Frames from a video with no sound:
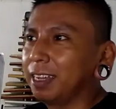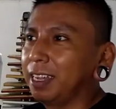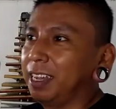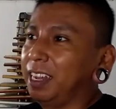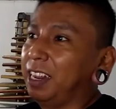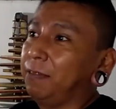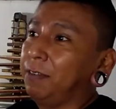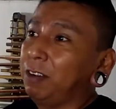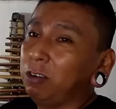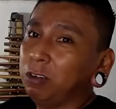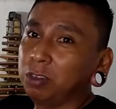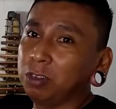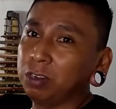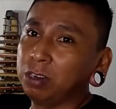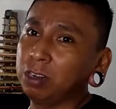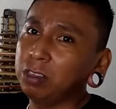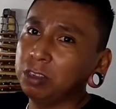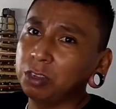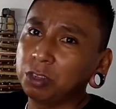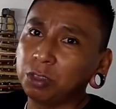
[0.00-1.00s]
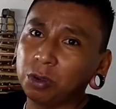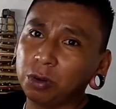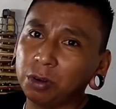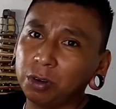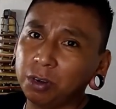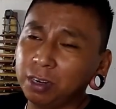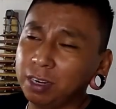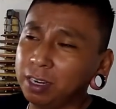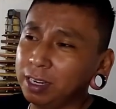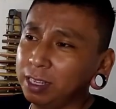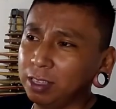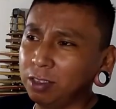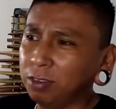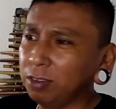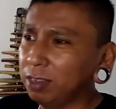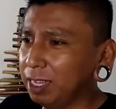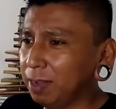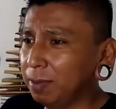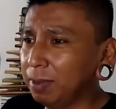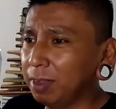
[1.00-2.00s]
and if I go to another store, do
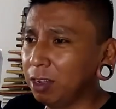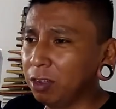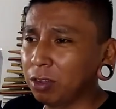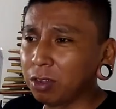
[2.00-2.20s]
the same thing.